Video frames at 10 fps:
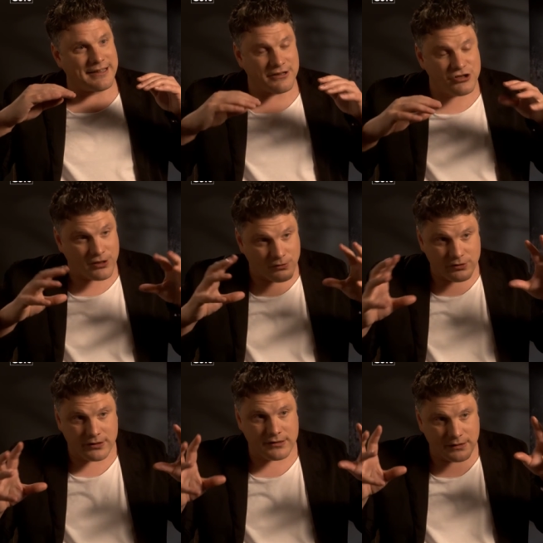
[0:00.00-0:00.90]
And the
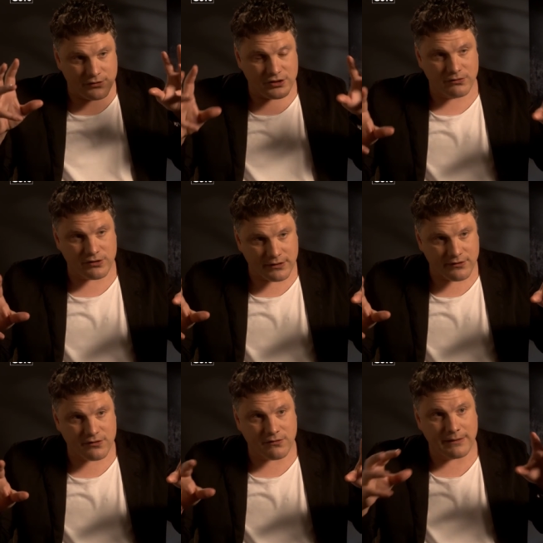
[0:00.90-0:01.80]
children, two children are
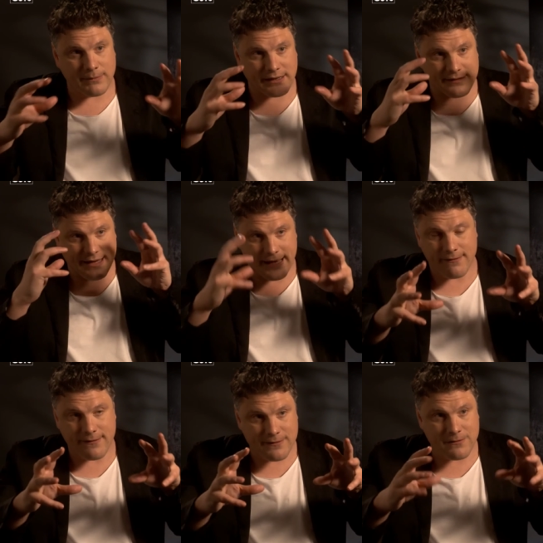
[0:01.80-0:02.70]
screaming,
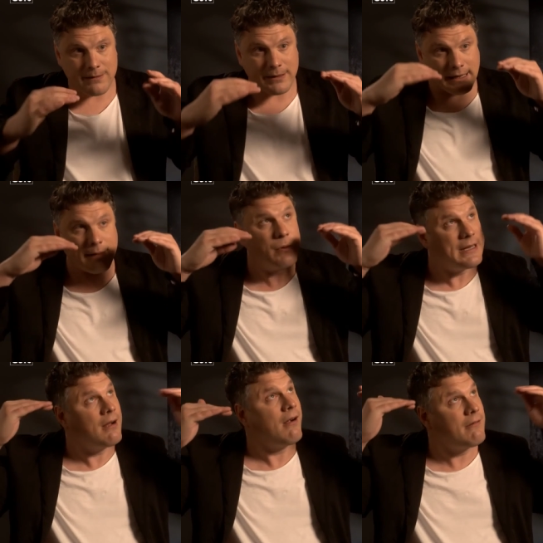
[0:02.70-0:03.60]
Sarah's screaming, and
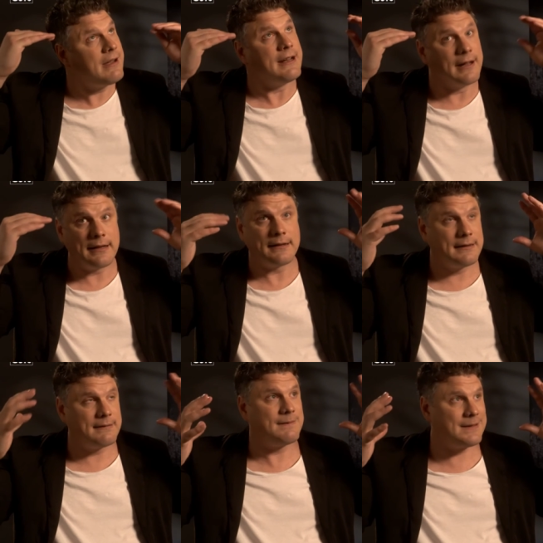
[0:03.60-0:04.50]
we are in a
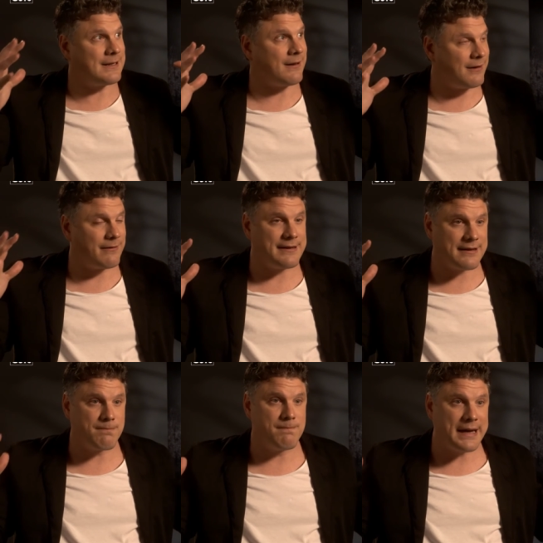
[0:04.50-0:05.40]
car in
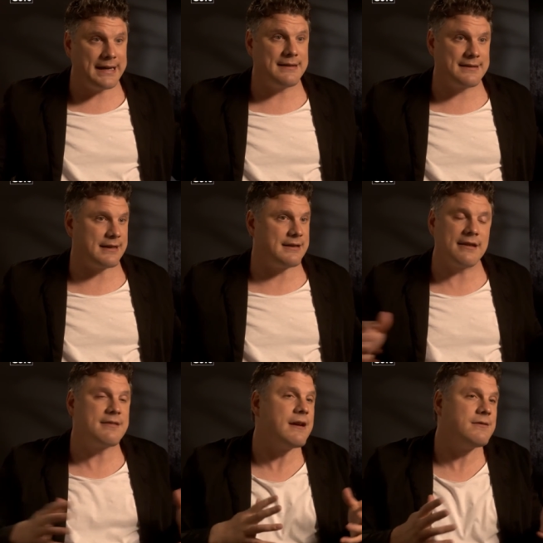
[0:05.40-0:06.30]
this made,
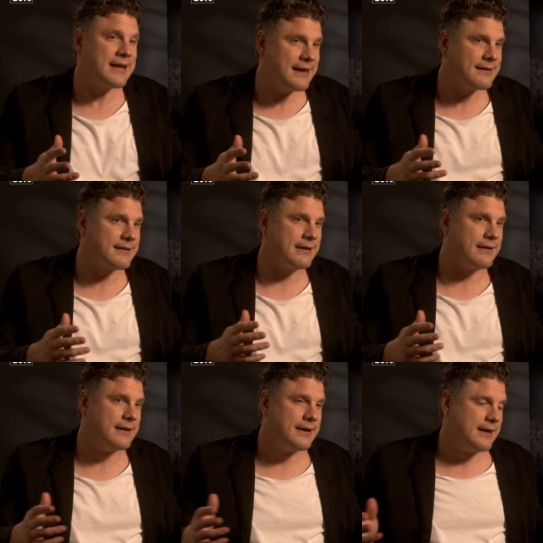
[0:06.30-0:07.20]
there's no tanks
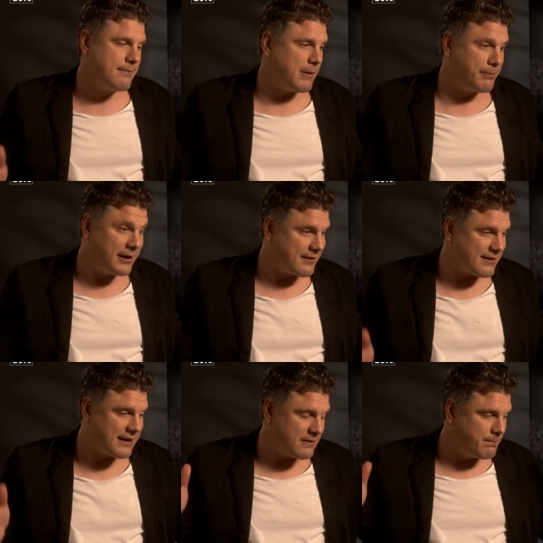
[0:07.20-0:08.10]
in Mumbai, so
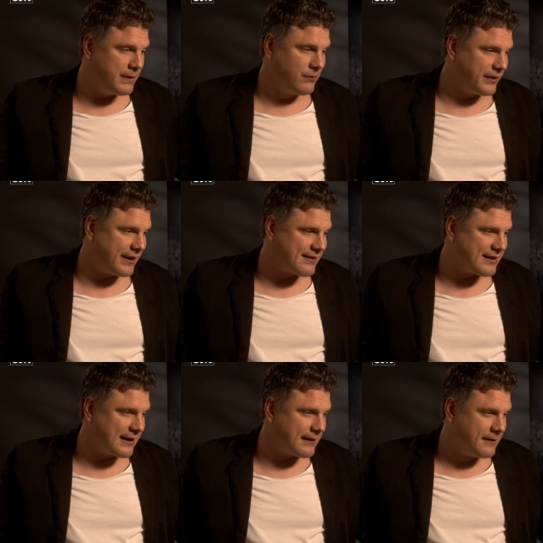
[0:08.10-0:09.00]
they had built this
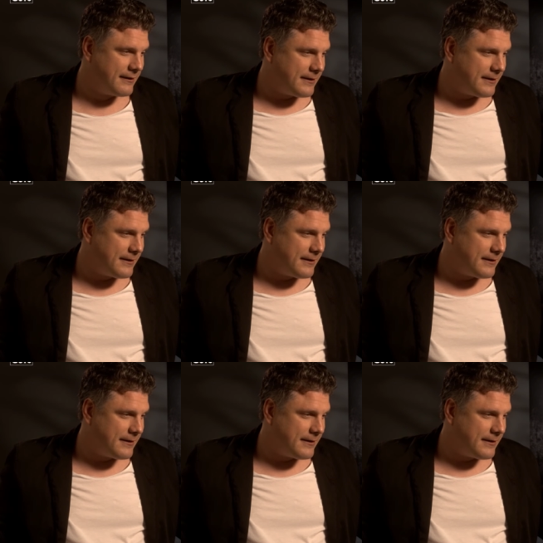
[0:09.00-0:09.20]
thing.